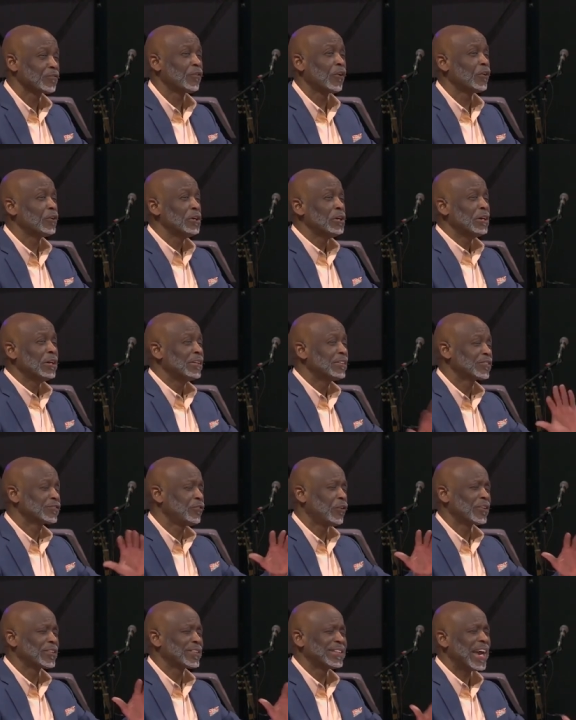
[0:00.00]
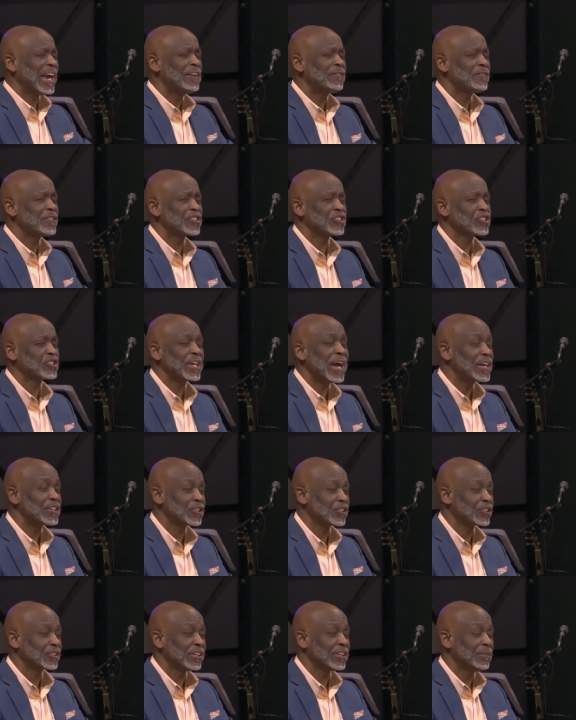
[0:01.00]
For David,
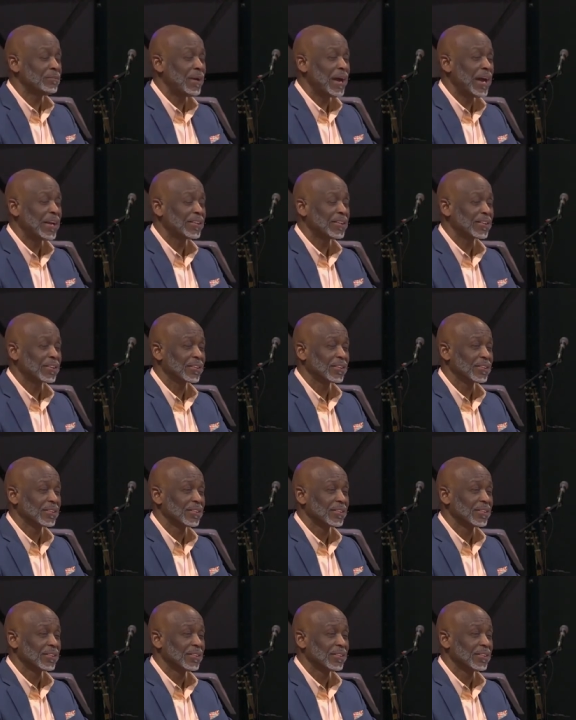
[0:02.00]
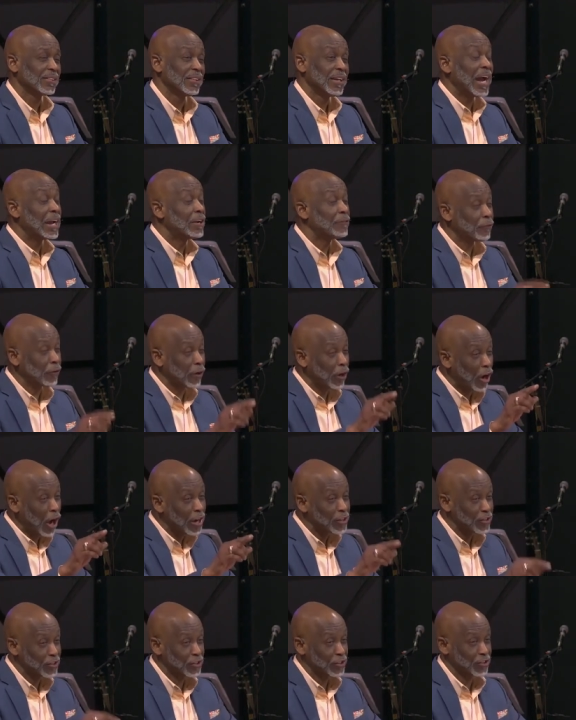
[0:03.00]
stature didn't matter. And
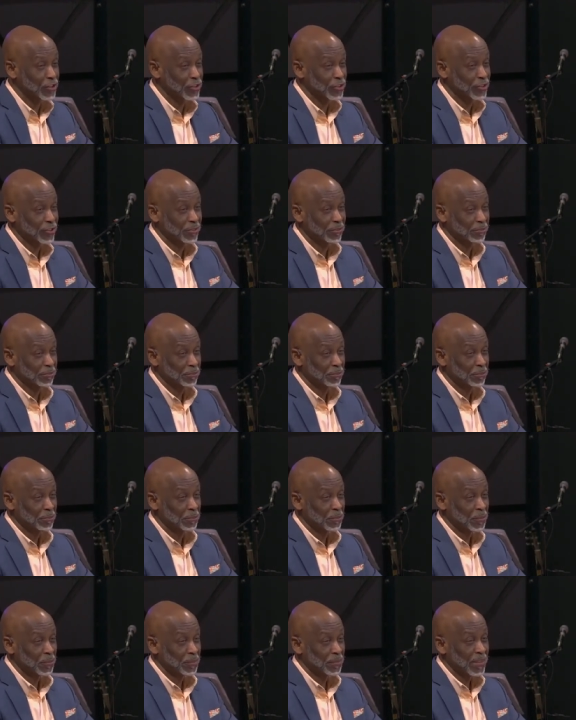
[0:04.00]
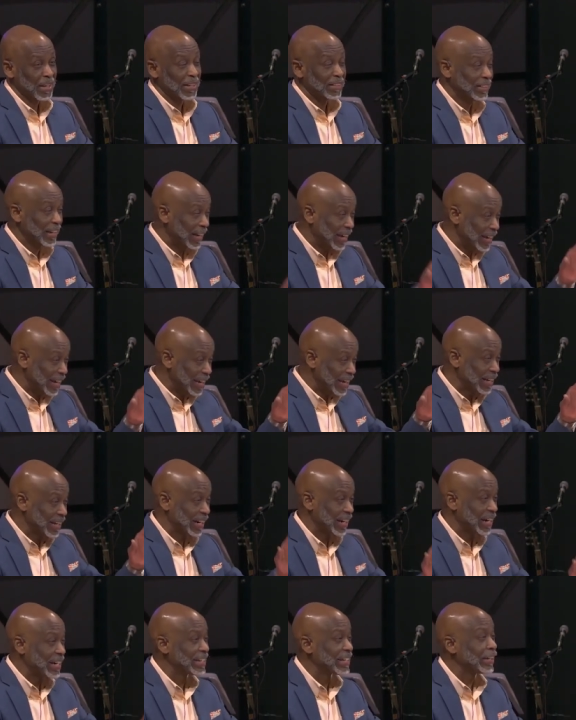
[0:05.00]
for us, the
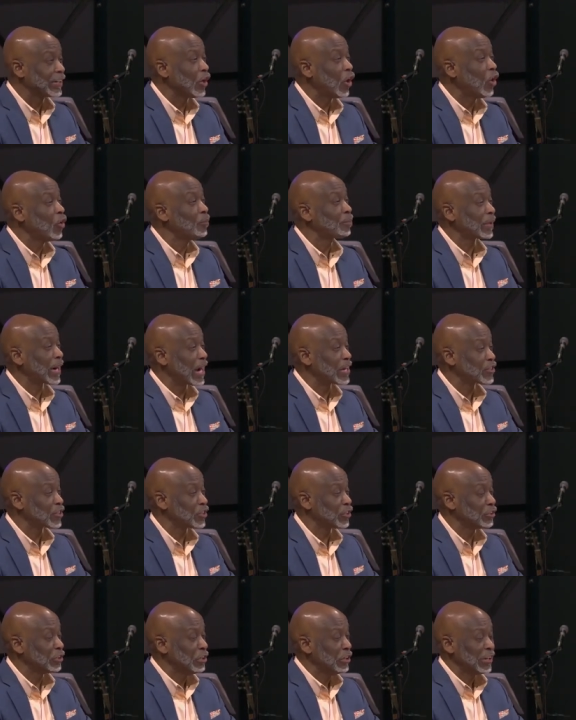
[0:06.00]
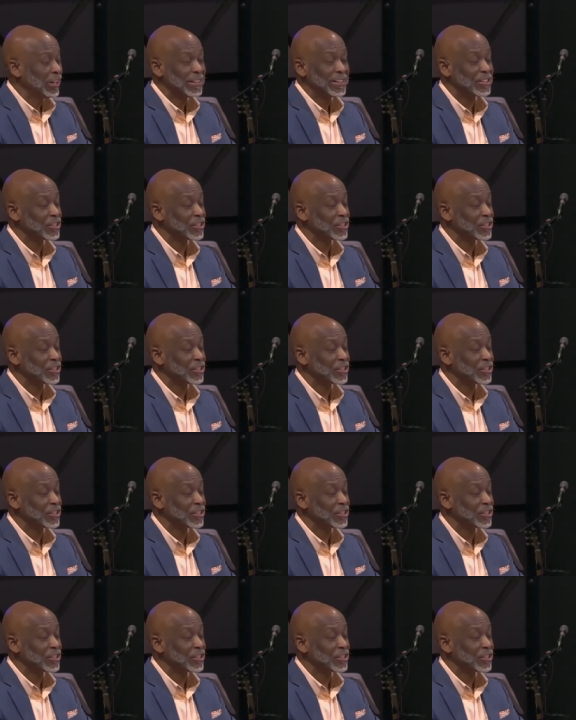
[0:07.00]
increasing oppression